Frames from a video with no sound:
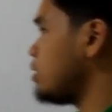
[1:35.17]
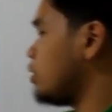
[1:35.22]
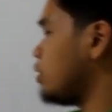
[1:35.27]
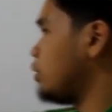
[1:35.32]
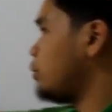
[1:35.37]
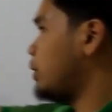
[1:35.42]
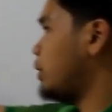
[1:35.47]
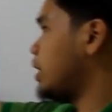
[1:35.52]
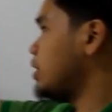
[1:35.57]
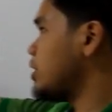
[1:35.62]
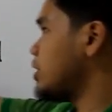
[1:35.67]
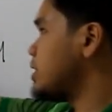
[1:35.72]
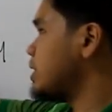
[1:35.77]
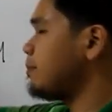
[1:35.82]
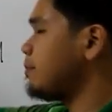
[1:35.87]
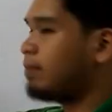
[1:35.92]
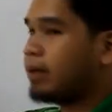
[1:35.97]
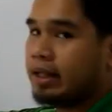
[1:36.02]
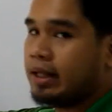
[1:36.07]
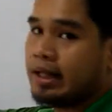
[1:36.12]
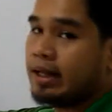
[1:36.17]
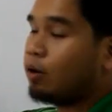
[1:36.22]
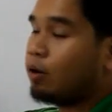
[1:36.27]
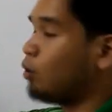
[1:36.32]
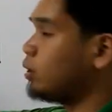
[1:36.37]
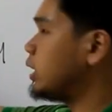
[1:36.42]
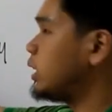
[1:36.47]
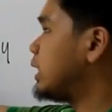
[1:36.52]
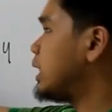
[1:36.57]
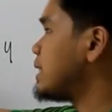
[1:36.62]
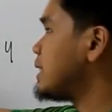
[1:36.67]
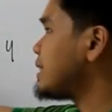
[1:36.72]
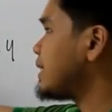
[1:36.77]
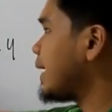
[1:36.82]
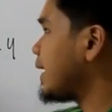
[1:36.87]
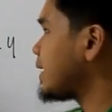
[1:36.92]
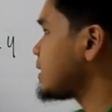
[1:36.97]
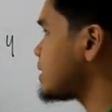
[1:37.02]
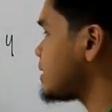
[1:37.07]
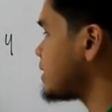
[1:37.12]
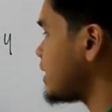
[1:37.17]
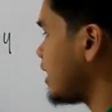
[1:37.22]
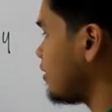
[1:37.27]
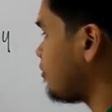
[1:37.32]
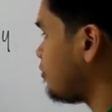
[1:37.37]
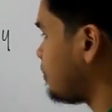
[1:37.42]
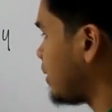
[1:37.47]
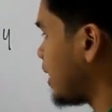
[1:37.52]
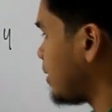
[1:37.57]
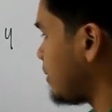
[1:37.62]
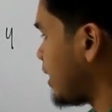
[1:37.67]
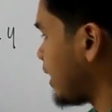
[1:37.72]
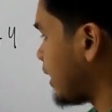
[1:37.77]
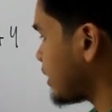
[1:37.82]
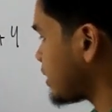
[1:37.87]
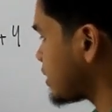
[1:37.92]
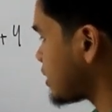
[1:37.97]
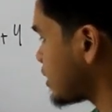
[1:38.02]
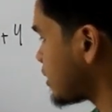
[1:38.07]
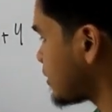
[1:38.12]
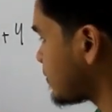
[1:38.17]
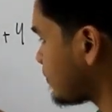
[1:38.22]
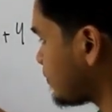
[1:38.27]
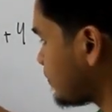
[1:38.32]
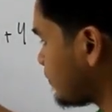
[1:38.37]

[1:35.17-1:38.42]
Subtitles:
or we could just simply denote this as f prime x.